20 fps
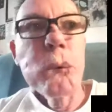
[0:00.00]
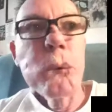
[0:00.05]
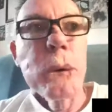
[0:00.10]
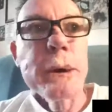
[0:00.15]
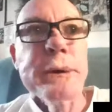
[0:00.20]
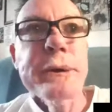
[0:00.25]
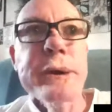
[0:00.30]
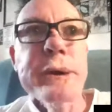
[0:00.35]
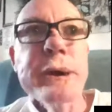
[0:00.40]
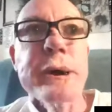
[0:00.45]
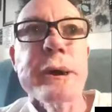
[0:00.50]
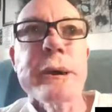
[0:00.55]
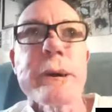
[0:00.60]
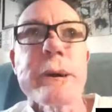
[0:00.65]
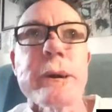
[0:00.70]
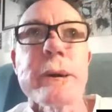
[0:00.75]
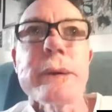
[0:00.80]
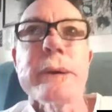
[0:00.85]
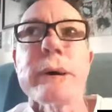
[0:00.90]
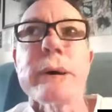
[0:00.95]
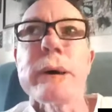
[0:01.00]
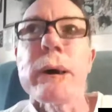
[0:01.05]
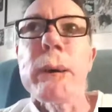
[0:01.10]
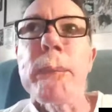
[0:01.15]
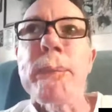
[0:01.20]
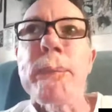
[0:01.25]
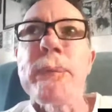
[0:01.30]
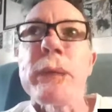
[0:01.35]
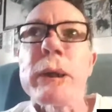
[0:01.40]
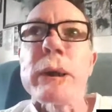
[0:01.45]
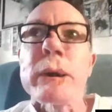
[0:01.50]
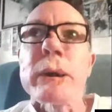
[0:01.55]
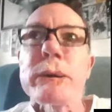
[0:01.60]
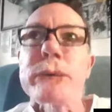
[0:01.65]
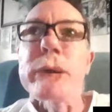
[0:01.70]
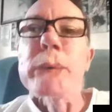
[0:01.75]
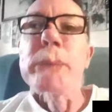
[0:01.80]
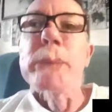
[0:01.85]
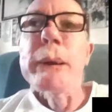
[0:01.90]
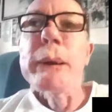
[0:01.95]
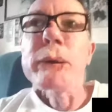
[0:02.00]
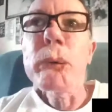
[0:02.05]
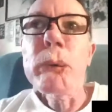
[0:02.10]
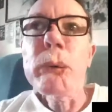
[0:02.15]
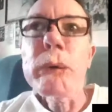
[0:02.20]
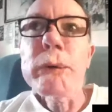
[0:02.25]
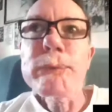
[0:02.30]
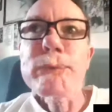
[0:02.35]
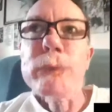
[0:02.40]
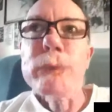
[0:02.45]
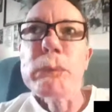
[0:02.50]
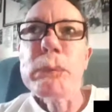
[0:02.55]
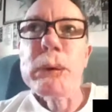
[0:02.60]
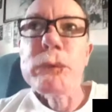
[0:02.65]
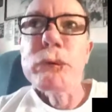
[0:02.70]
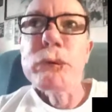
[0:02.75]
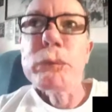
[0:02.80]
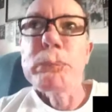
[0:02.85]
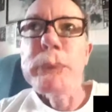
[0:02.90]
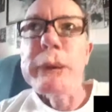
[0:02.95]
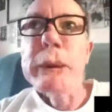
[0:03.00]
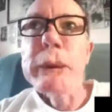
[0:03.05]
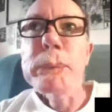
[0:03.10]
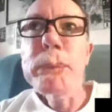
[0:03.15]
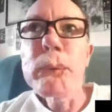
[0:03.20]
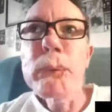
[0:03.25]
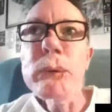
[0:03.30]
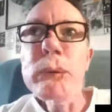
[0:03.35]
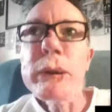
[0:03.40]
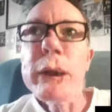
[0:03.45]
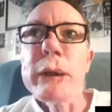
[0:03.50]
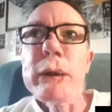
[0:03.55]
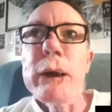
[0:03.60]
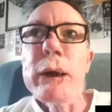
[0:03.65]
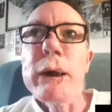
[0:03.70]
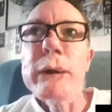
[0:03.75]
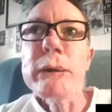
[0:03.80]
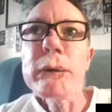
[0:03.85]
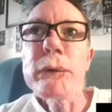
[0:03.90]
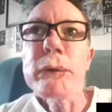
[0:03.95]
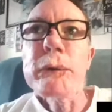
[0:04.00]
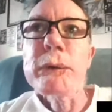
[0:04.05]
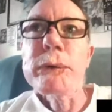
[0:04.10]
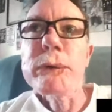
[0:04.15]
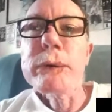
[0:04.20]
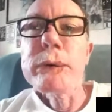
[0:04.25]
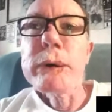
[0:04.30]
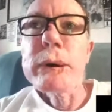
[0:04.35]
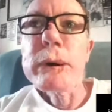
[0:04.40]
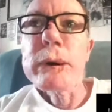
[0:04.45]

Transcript: So I did, and so I made oil for a bunch of people. I learned,